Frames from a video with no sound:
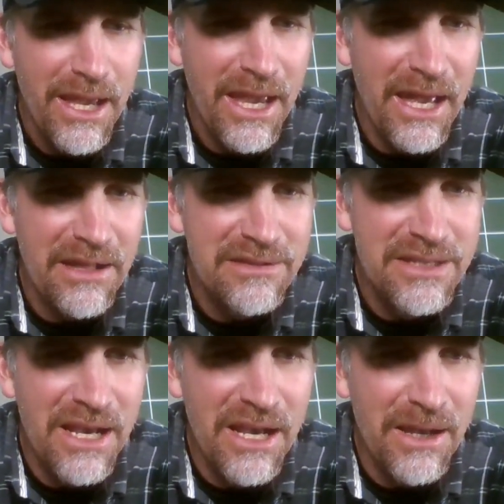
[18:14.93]
And
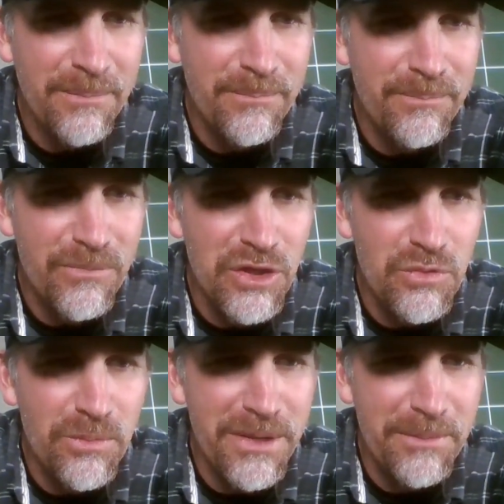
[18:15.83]
um, you
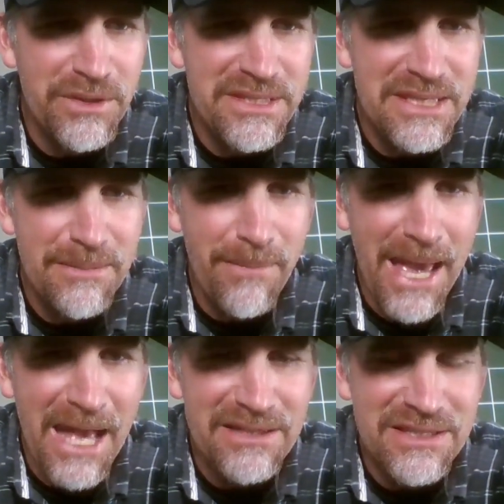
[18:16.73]
will be able to see
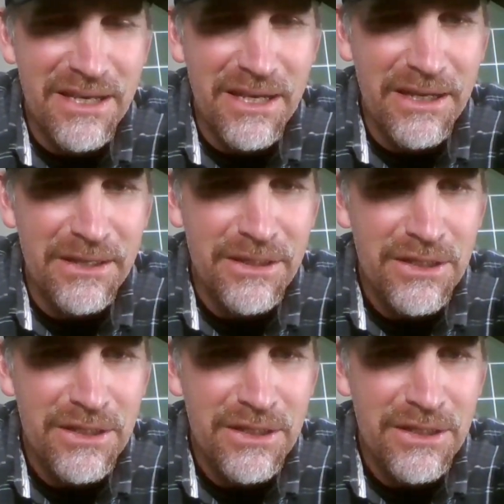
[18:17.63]
Matt. Uh,